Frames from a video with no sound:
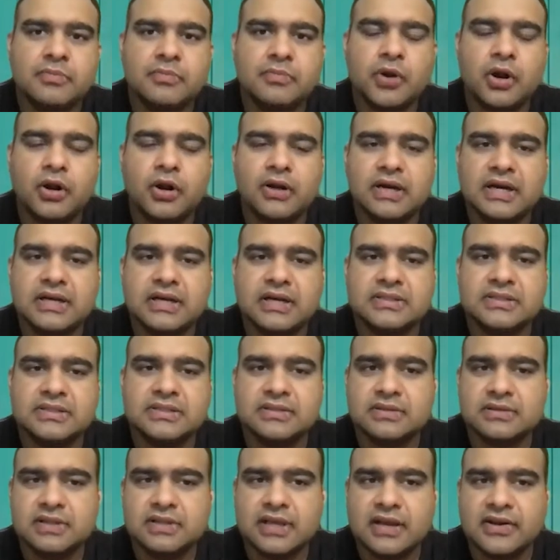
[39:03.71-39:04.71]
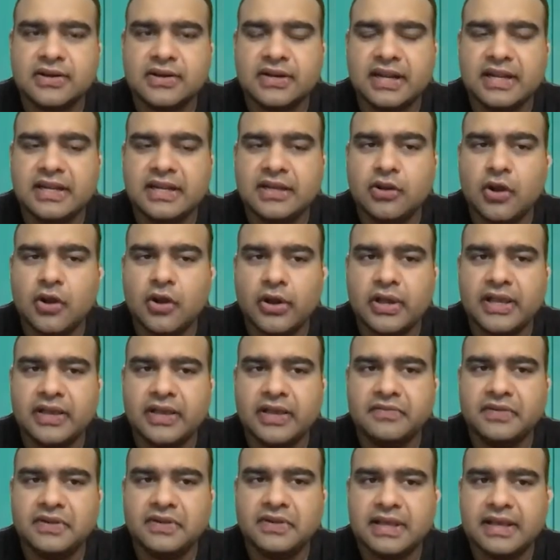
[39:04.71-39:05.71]
products. They're really logging
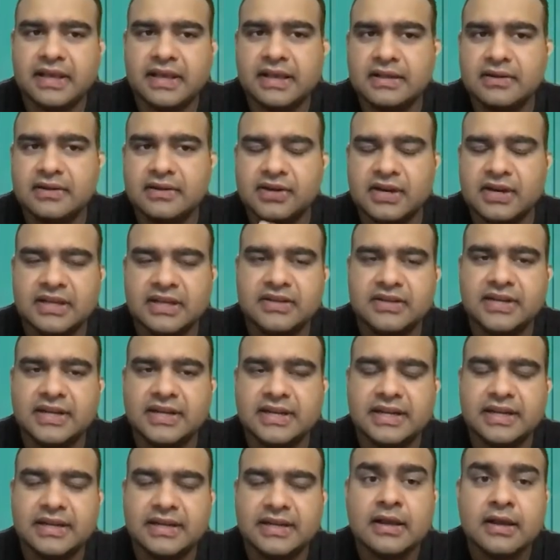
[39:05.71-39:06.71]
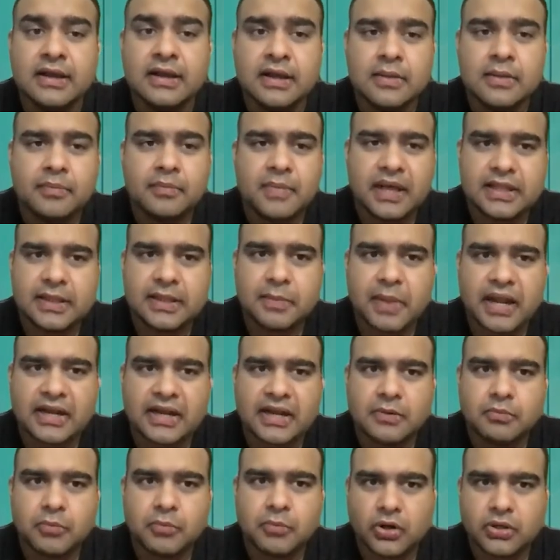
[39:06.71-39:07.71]
everything and really creating
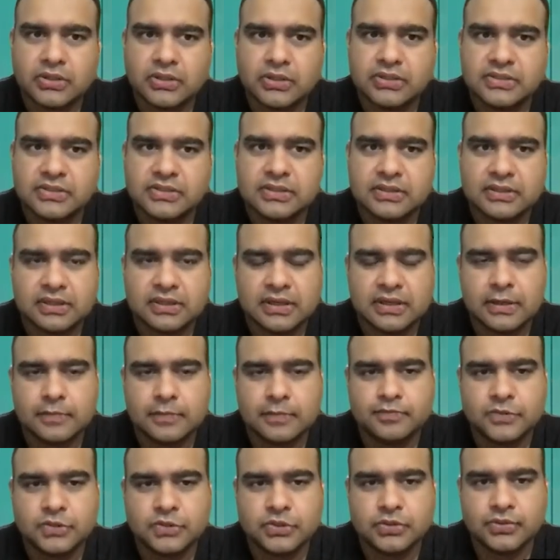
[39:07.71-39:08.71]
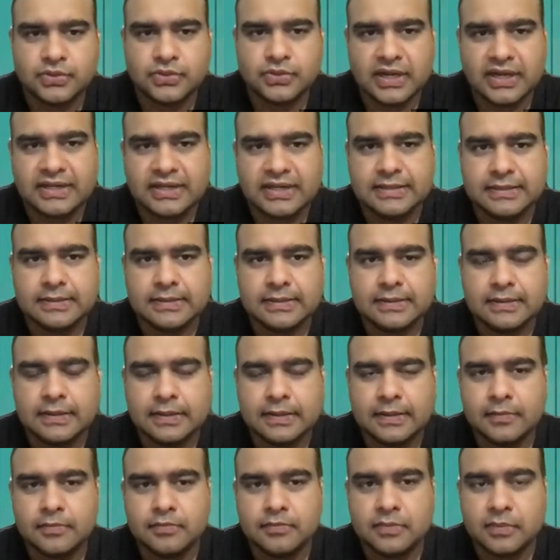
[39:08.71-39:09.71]
mathematical models to really
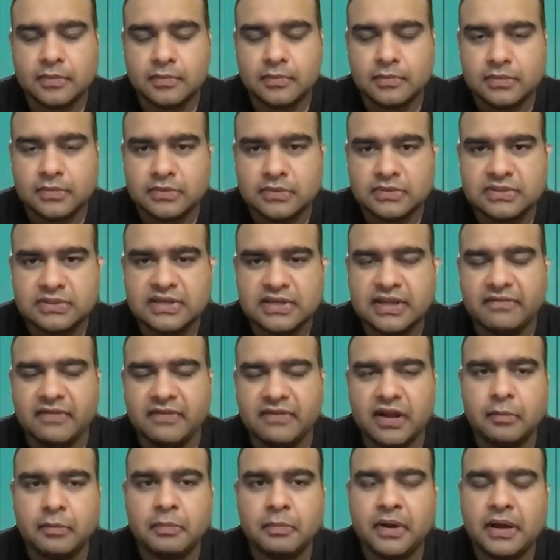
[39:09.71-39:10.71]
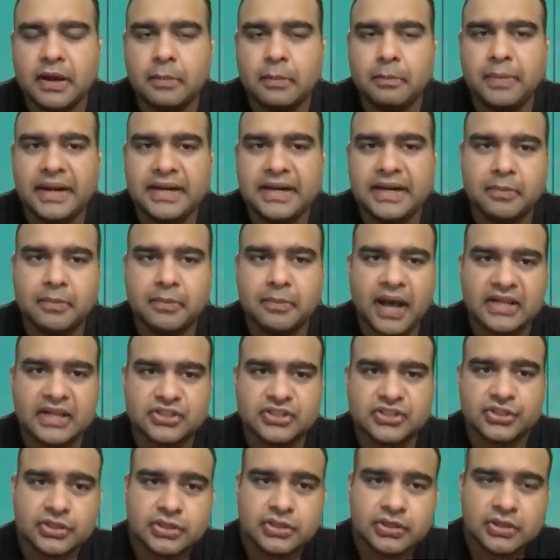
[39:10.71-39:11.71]
develop a better
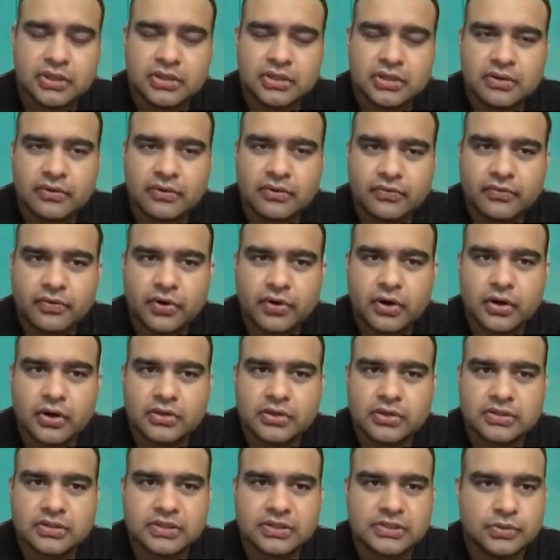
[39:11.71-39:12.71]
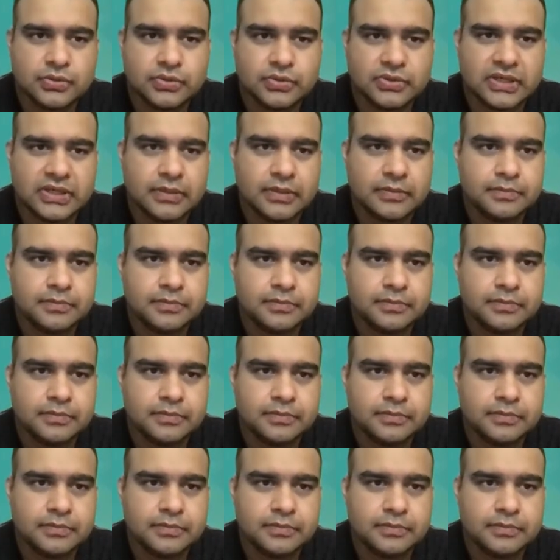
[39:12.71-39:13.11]
match for the user.